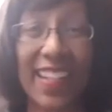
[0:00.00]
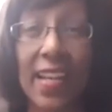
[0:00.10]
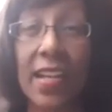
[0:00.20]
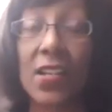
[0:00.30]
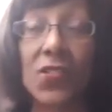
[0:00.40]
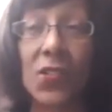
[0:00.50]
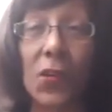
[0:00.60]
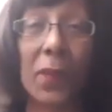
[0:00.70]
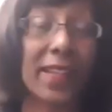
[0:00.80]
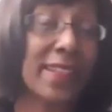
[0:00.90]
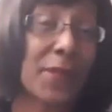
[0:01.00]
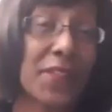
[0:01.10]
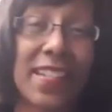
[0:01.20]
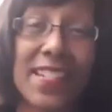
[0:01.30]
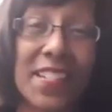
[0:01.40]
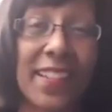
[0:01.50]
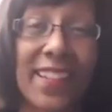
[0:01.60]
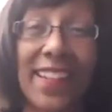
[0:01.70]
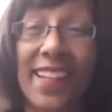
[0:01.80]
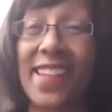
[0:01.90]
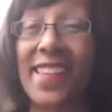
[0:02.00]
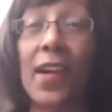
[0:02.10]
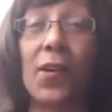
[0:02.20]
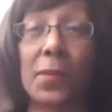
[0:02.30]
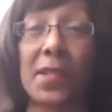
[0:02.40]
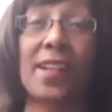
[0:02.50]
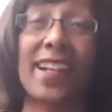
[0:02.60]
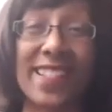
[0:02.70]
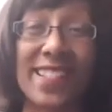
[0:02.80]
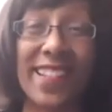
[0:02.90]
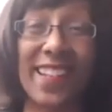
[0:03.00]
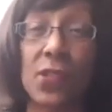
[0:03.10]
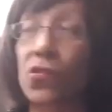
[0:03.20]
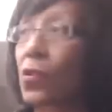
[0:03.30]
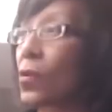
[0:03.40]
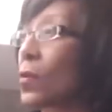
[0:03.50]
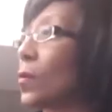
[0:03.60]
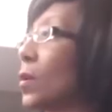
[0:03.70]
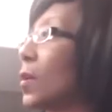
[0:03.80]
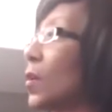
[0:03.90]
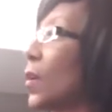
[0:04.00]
So by definition, they harmonize. So the